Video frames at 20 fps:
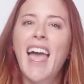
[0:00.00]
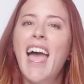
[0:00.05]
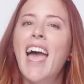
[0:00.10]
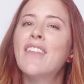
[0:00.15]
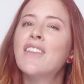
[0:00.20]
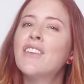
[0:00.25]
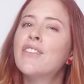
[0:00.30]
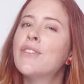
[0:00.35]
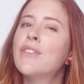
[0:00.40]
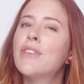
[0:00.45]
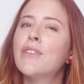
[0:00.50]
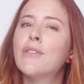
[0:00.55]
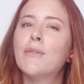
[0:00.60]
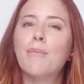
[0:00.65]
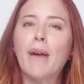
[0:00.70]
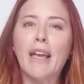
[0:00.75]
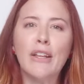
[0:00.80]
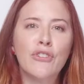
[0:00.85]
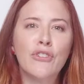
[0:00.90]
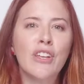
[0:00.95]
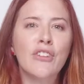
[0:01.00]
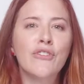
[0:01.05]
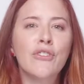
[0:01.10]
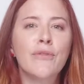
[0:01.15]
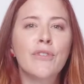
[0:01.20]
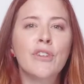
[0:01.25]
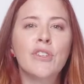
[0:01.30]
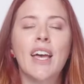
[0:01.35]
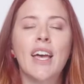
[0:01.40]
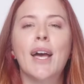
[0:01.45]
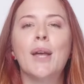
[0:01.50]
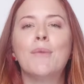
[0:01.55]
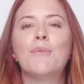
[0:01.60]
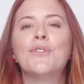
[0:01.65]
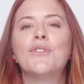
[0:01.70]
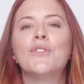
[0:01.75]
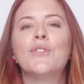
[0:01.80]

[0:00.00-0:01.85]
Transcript: And this list might change over time,